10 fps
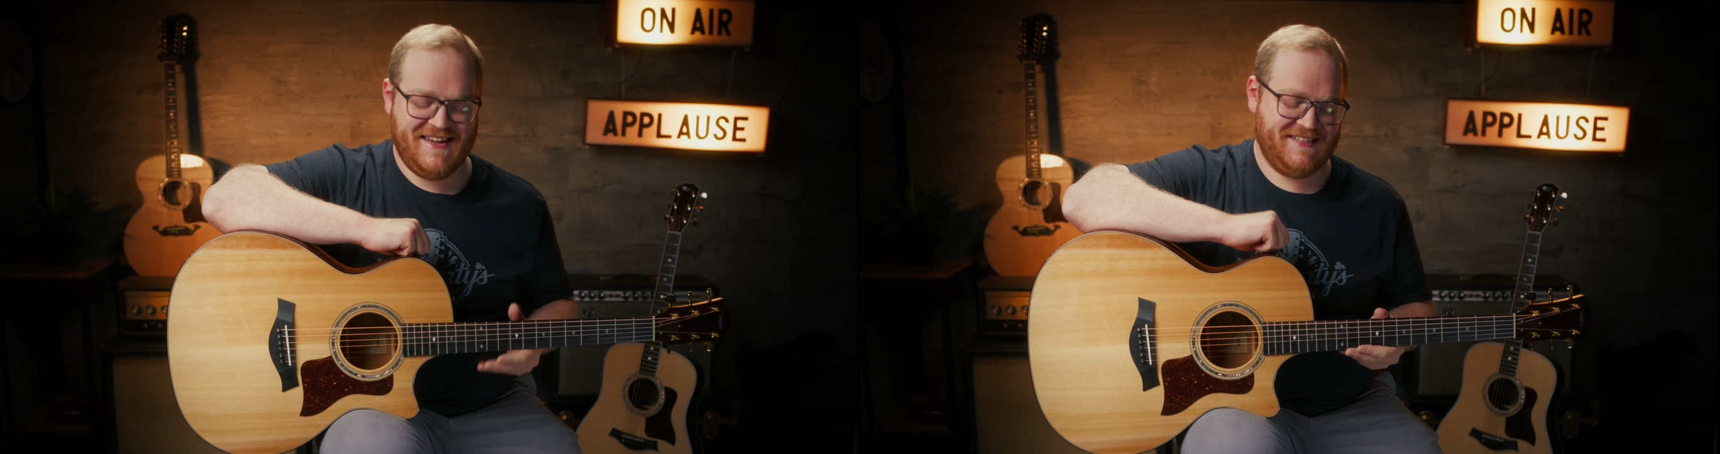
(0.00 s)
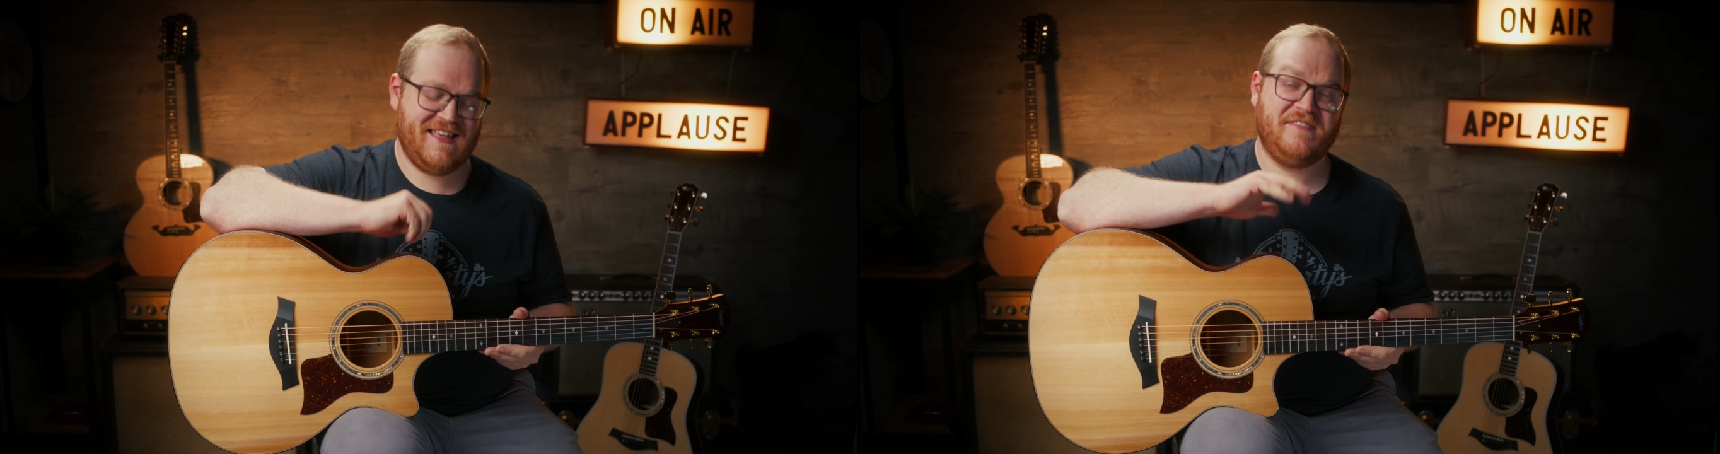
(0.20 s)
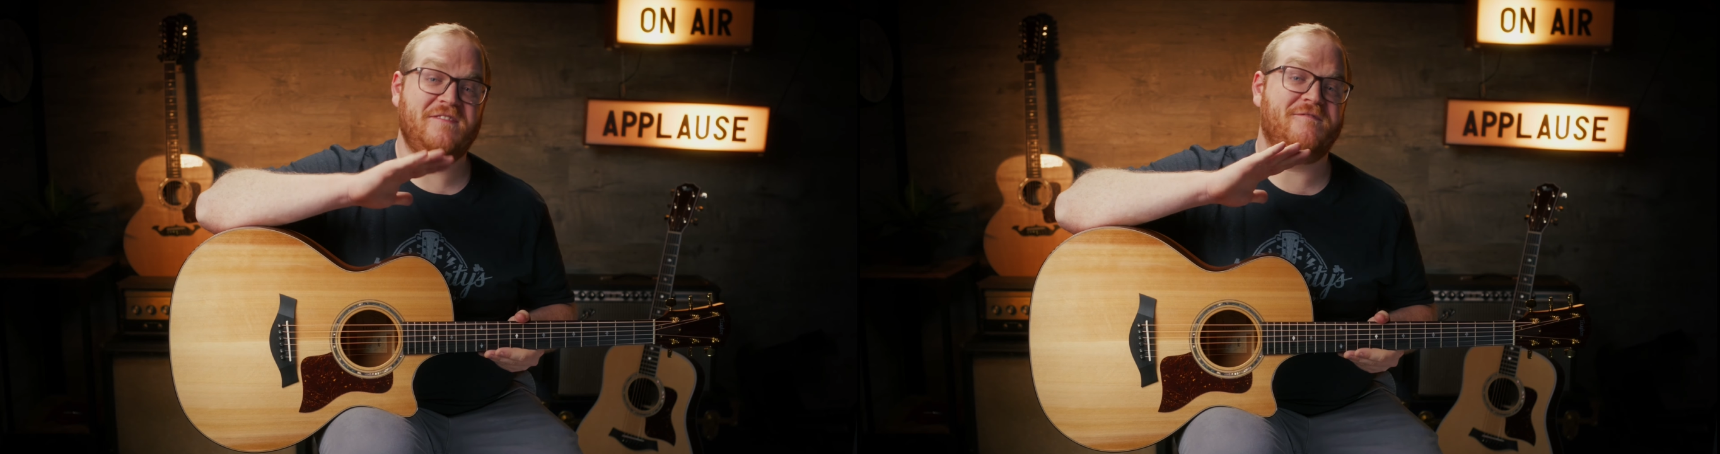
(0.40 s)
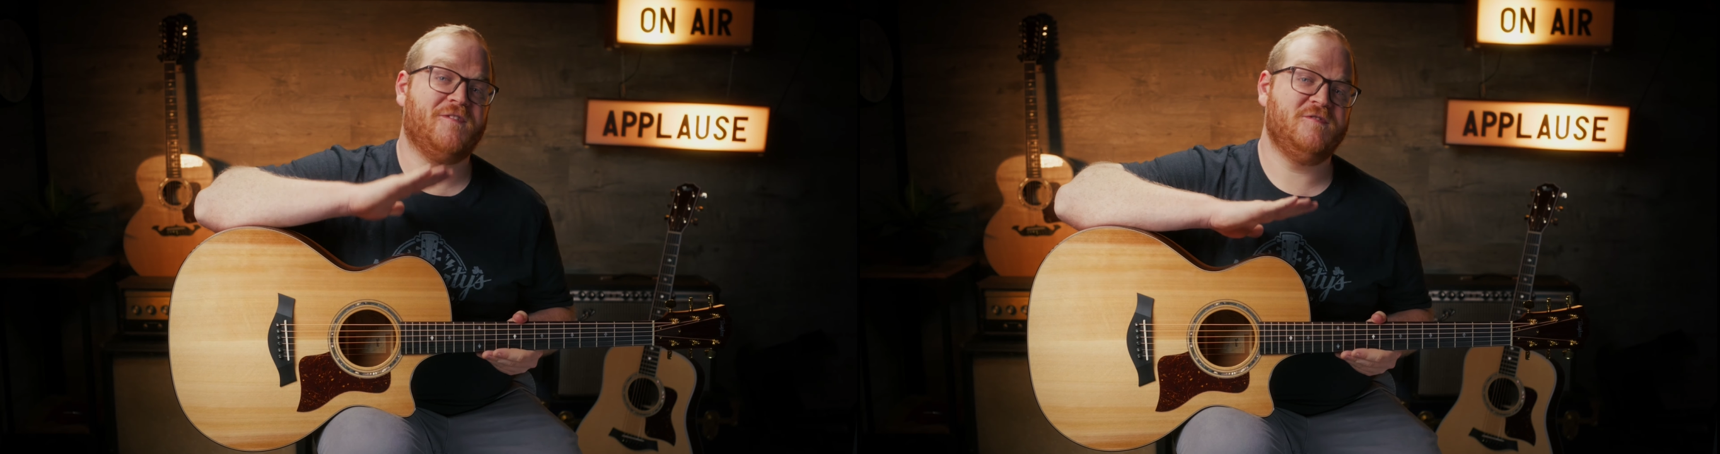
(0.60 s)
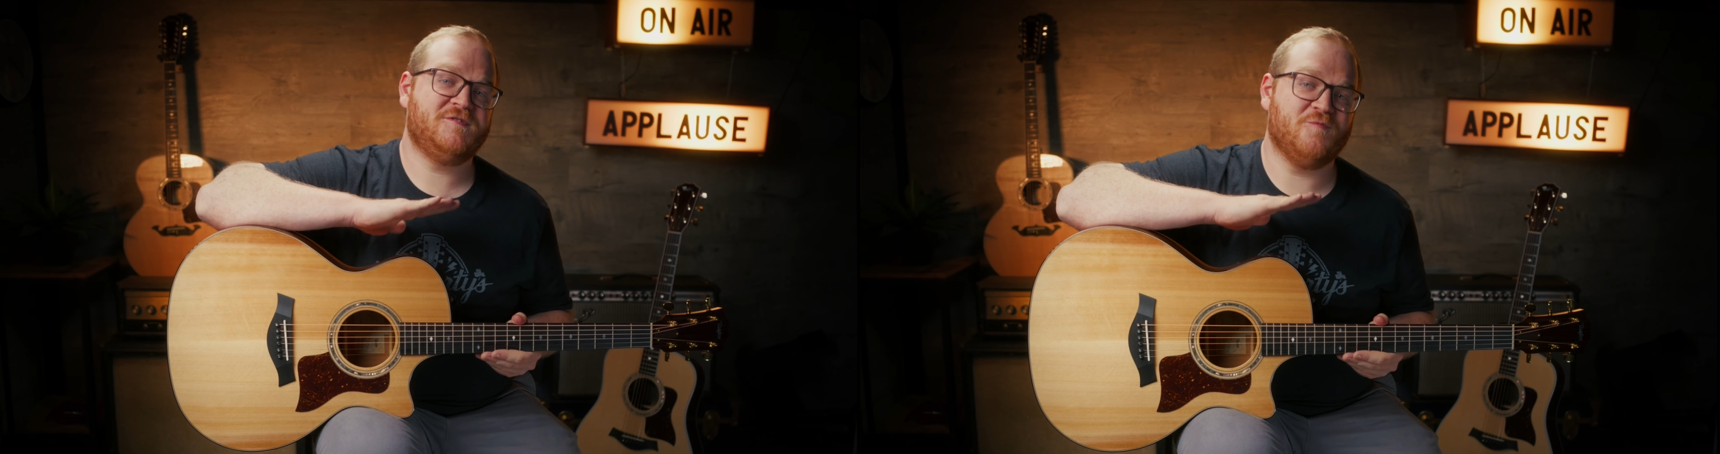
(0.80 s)
is that the
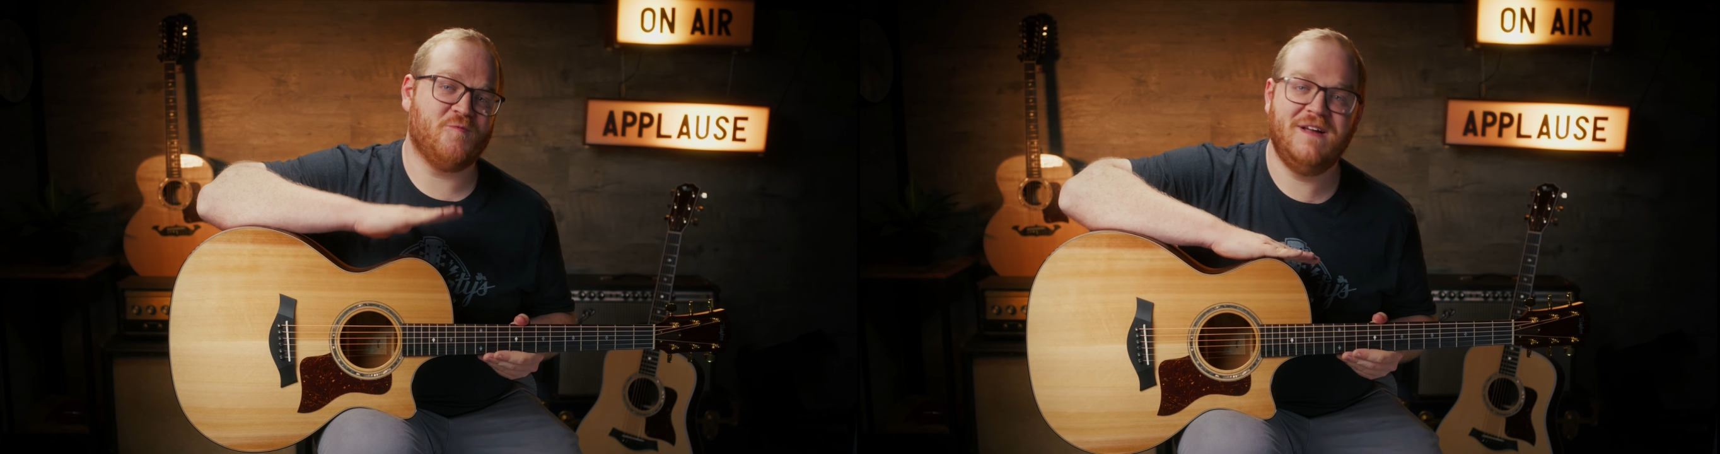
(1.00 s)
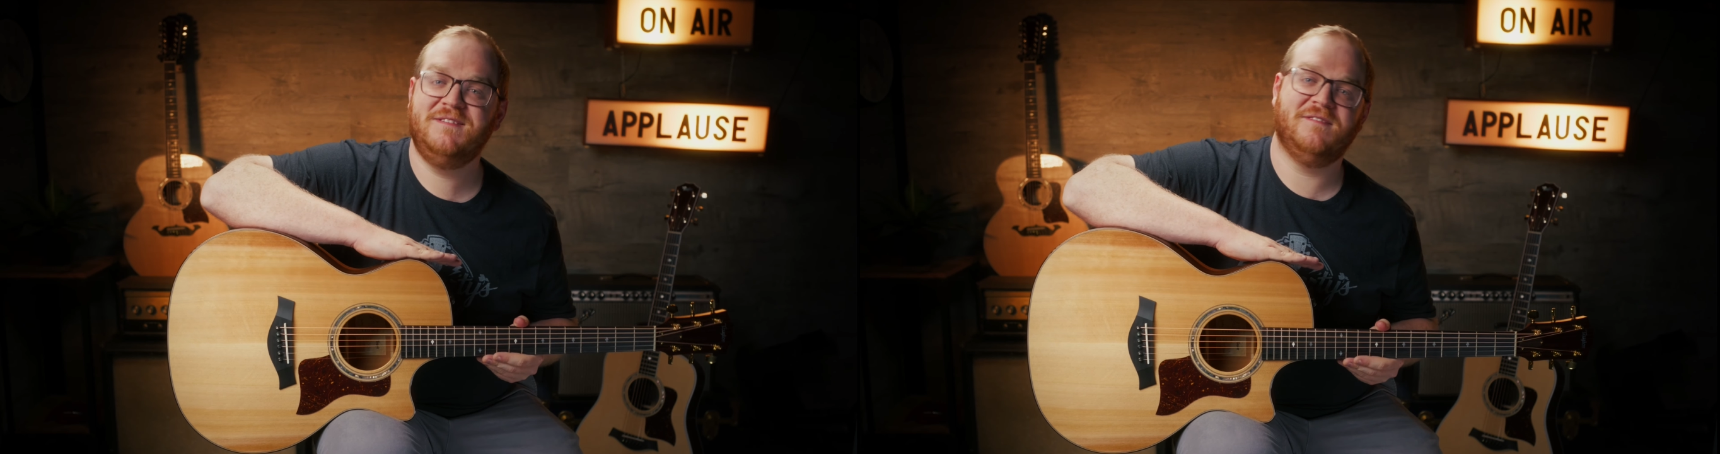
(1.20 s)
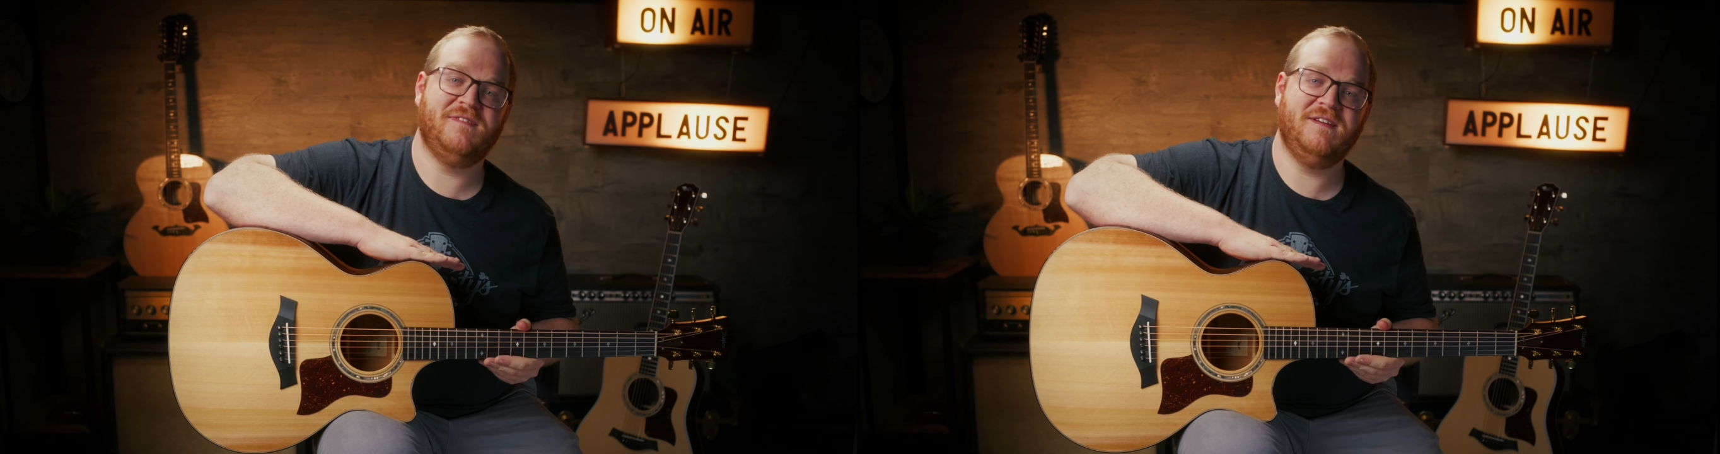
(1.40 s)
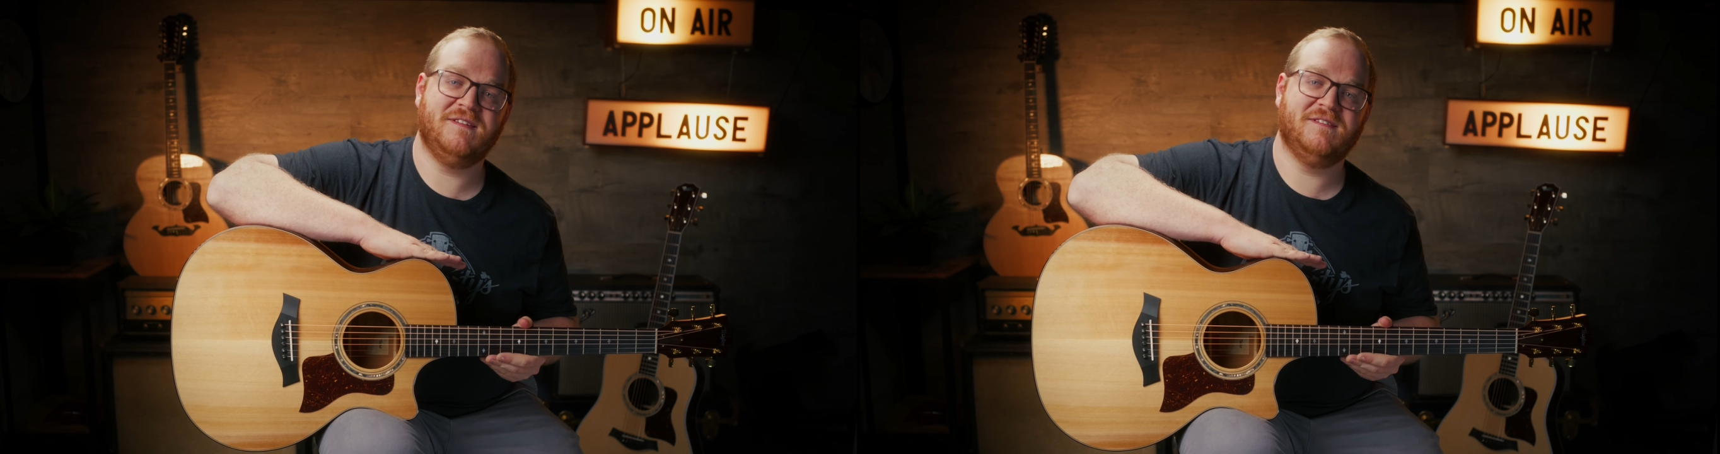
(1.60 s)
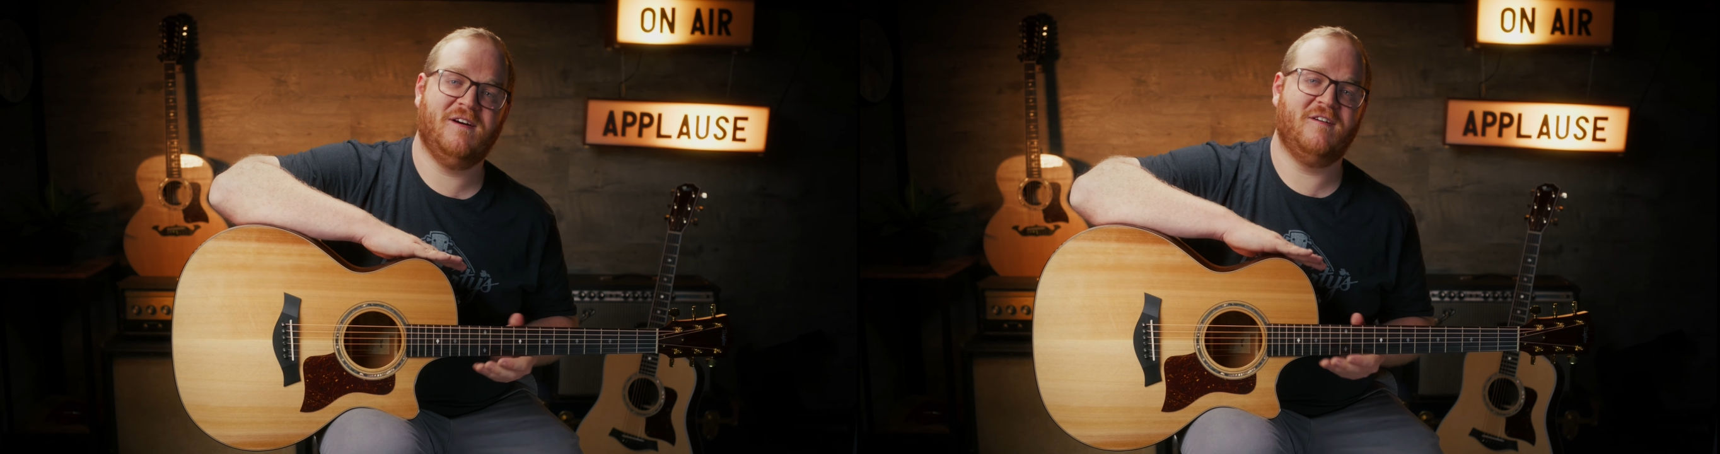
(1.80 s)
first runs of these
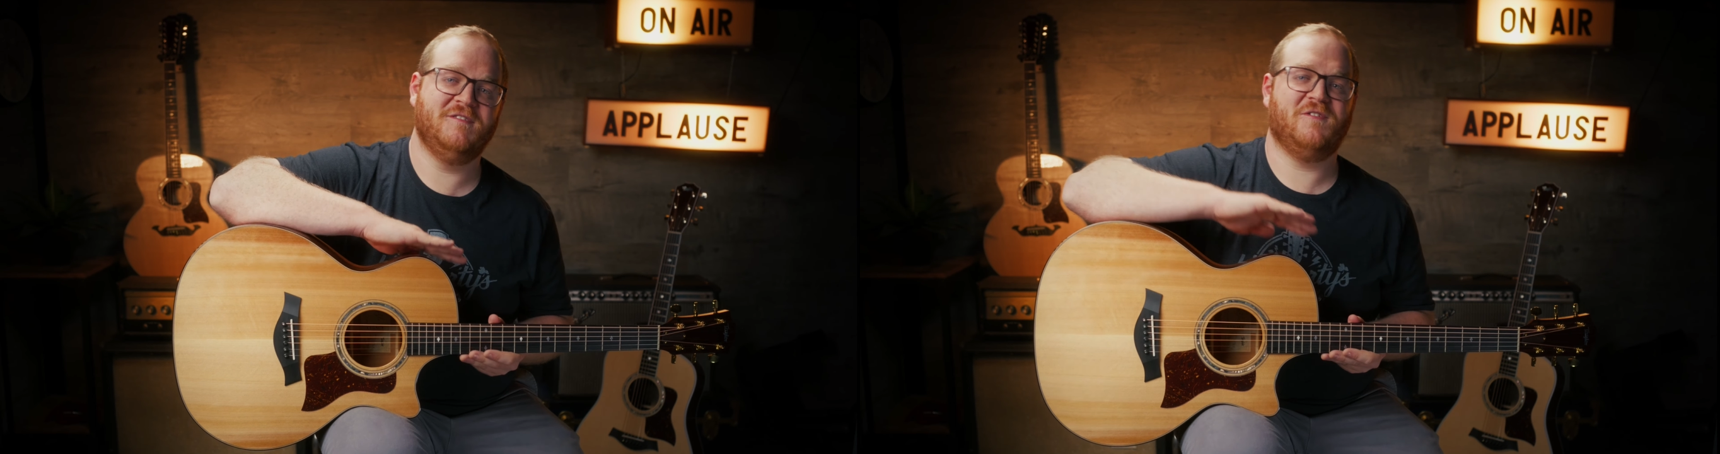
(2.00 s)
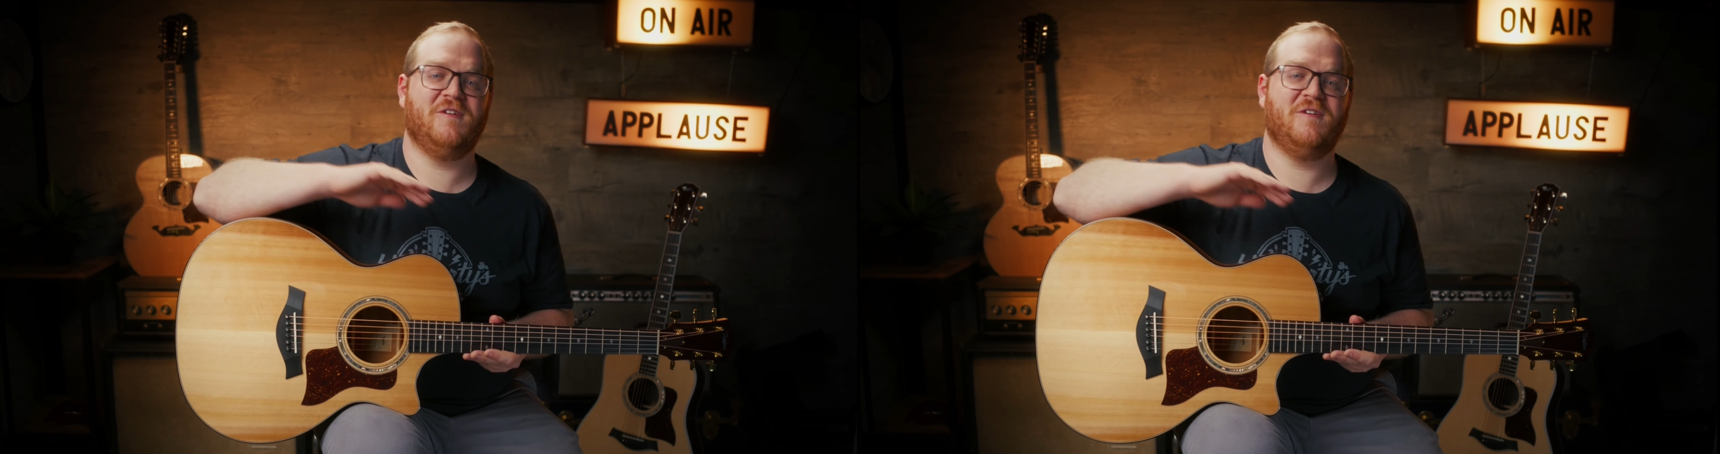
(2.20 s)
guitars